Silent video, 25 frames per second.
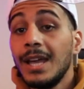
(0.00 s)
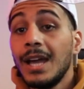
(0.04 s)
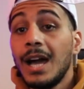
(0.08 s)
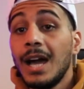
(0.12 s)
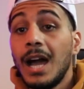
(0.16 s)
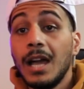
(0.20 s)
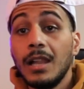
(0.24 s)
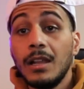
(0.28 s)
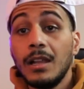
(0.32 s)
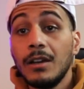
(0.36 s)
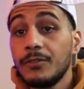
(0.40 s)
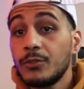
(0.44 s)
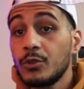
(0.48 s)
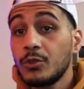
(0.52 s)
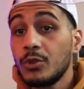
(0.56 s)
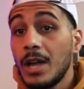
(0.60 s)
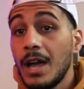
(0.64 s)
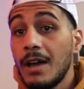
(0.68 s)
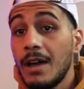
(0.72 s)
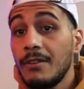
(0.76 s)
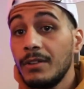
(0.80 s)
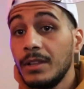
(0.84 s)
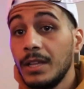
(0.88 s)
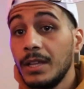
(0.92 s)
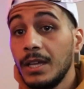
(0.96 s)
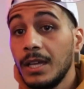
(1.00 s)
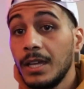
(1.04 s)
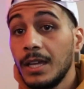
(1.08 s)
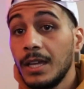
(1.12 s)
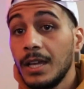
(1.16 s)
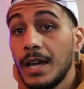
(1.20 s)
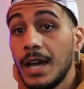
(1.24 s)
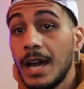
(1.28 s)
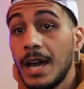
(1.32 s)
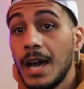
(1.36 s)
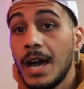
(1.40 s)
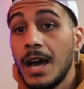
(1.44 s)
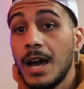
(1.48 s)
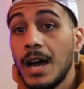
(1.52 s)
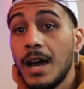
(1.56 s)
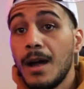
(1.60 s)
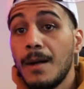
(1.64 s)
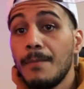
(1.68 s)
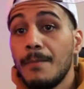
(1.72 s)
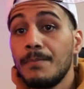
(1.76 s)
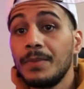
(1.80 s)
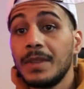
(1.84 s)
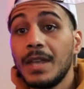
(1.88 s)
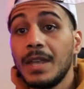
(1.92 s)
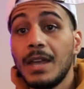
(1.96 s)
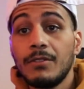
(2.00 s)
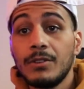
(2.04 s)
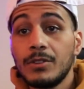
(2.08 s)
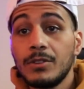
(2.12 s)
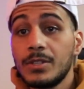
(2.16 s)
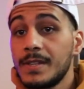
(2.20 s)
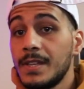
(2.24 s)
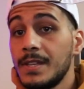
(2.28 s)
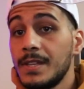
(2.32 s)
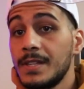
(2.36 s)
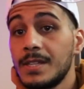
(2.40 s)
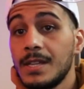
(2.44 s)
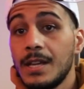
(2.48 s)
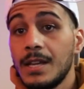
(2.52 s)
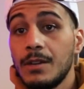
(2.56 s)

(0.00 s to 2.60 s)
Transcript: I love traveling. Ever since